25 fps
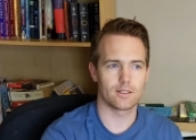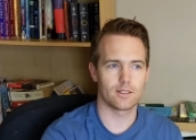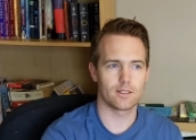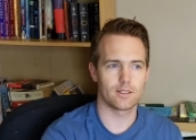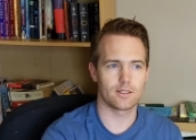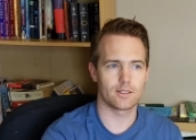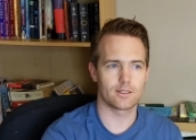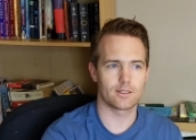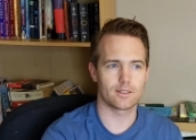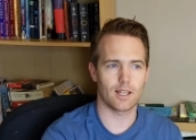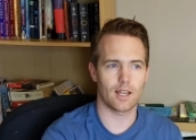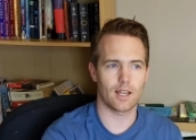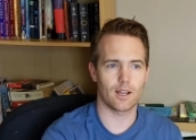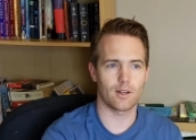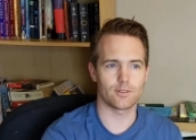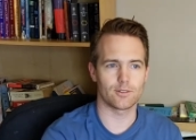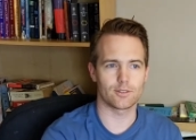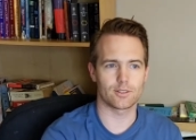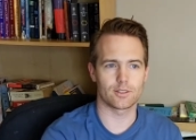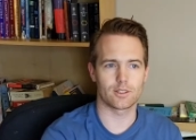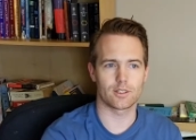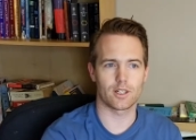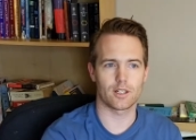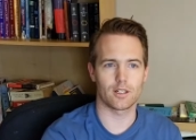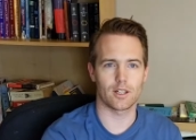
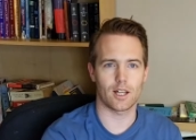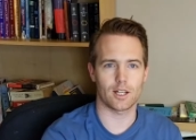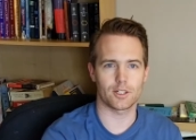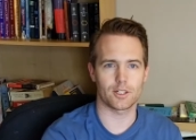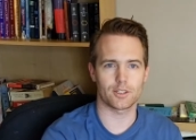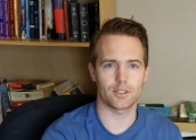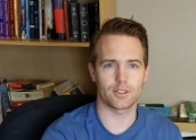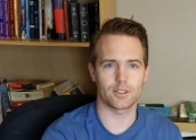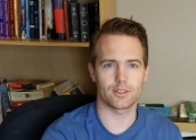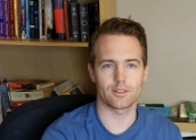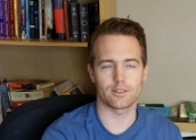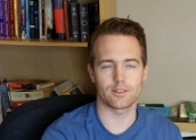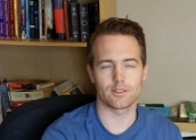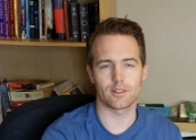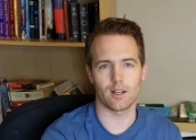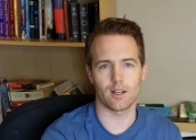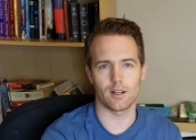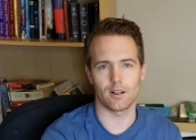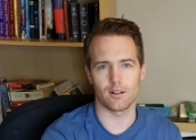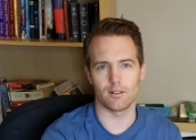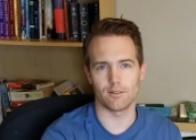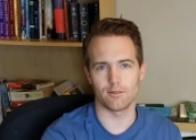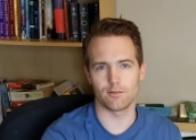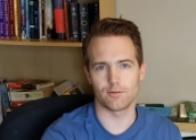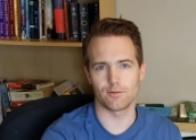sounds, collections
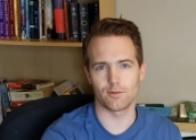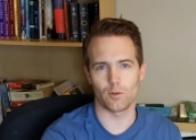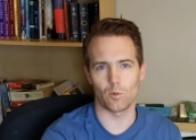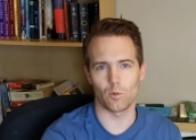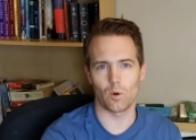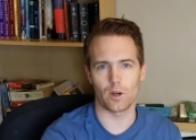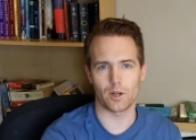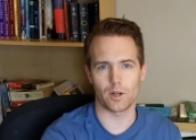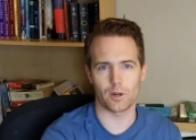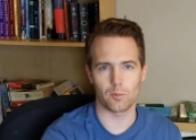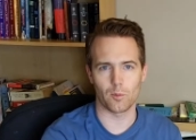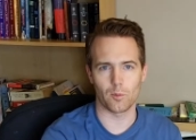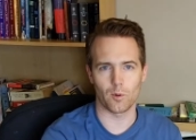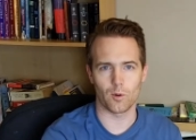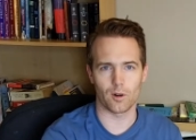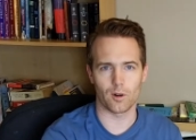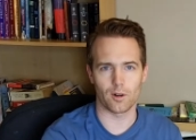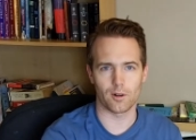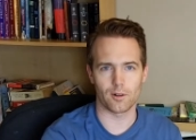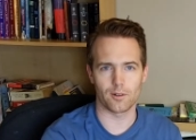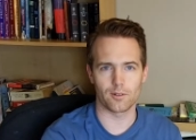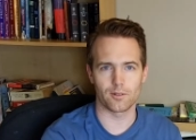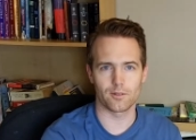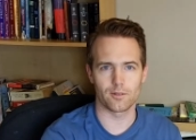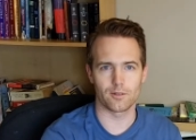of one or
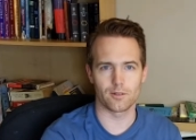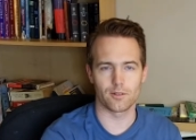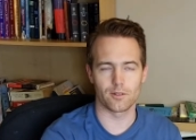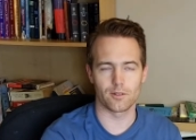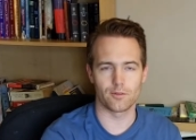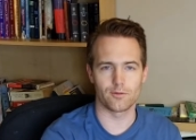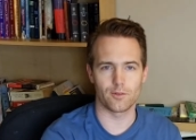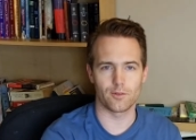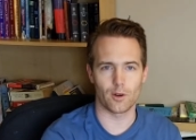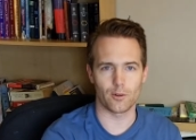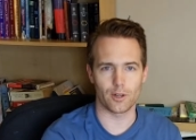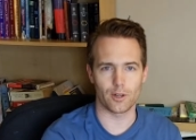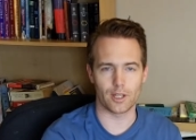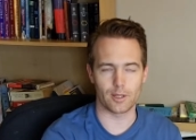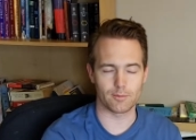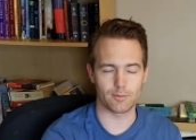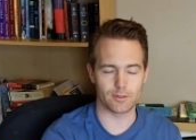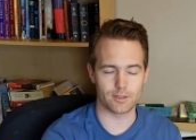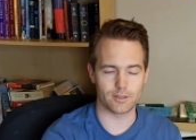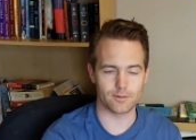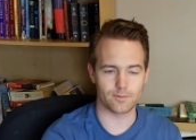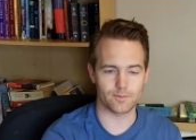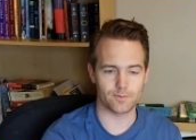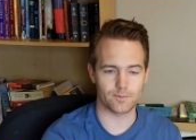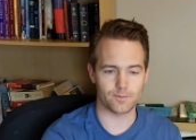more
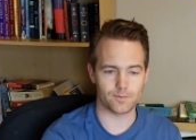phonemes,